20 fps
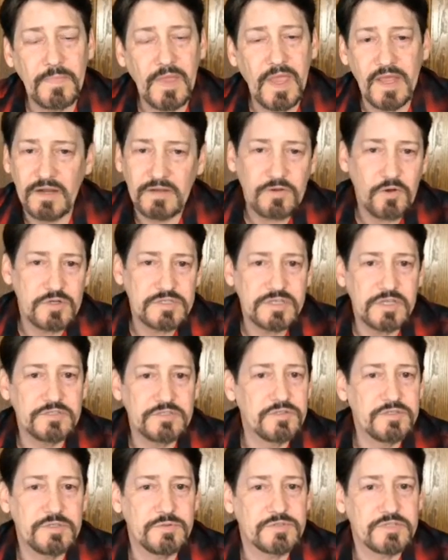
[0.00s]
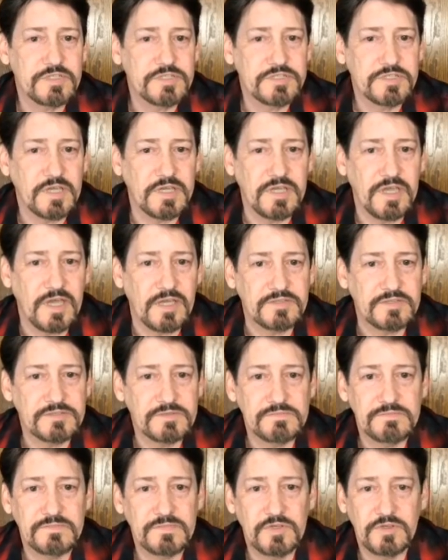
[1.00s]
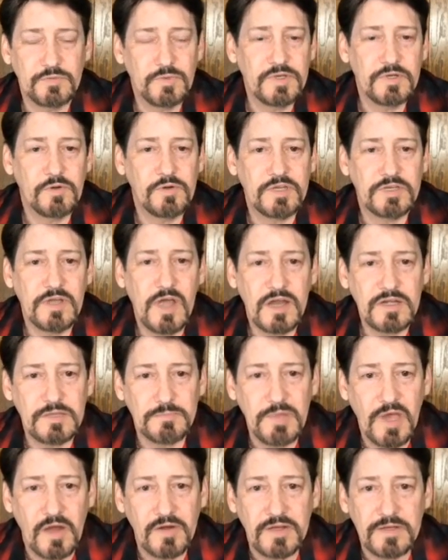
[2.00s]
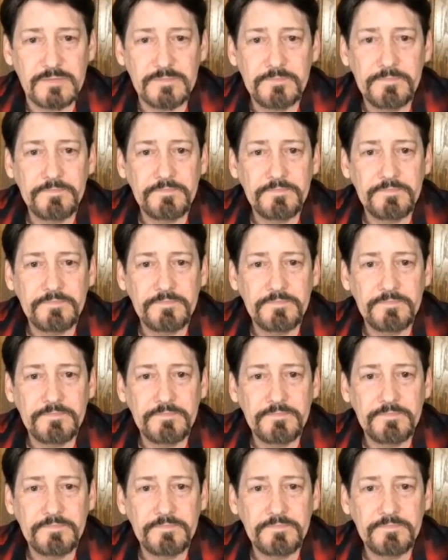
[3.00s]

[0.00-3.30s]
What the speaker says: And of course I knew she was going to say yes, because we'd already talked about it.